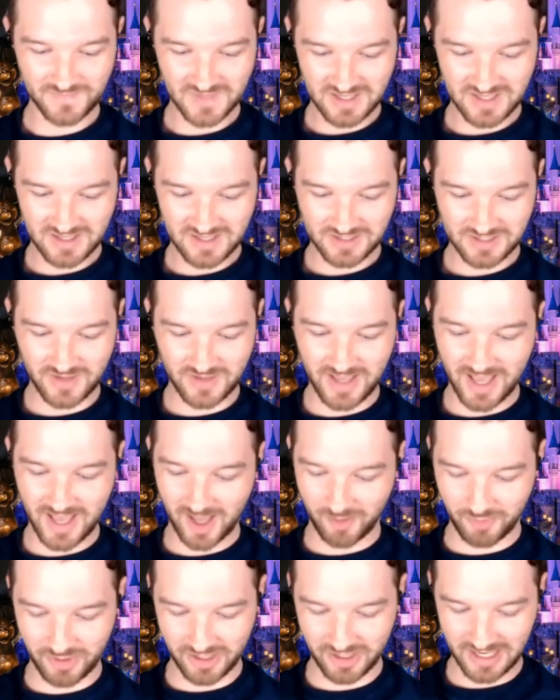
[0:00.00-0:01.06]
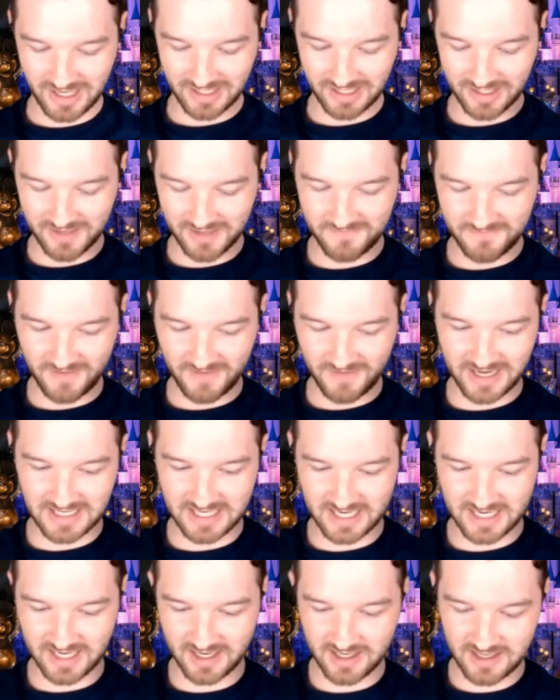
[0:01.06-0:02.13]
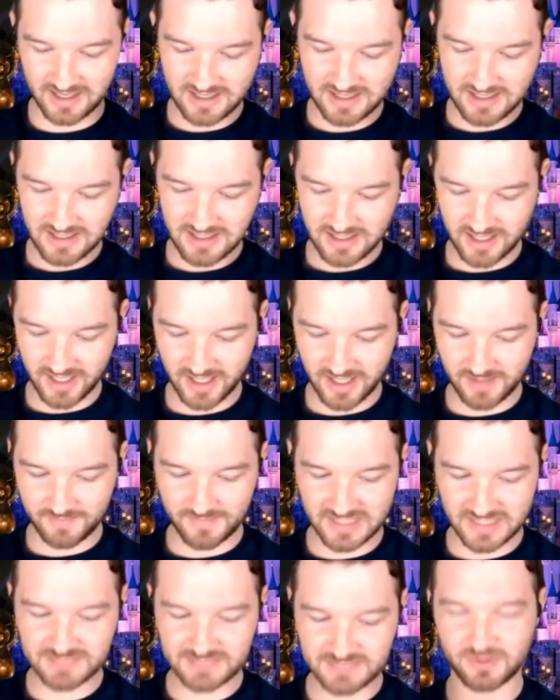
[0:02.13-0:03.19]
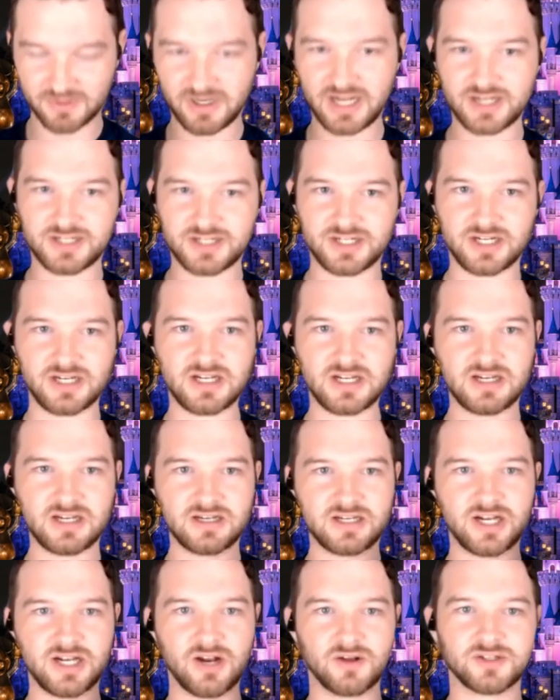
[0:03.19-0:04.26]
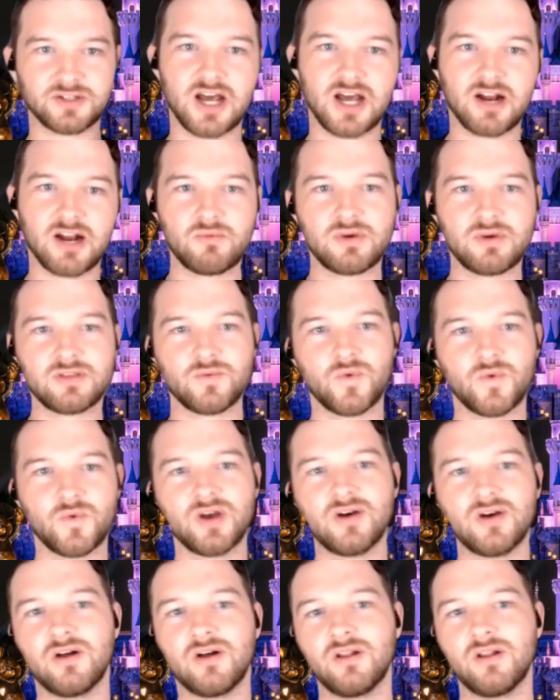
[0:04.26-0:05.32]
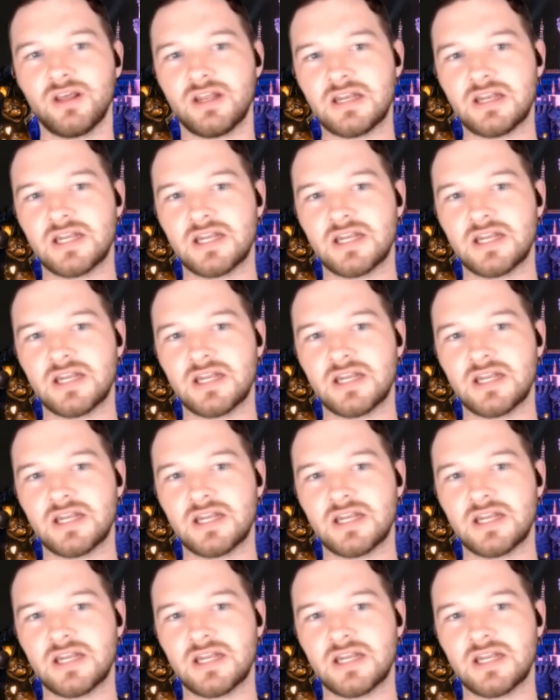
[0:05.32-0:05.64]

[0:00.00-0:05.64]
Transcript: so yeah, but I love finding um inspiration and you know talking with Will and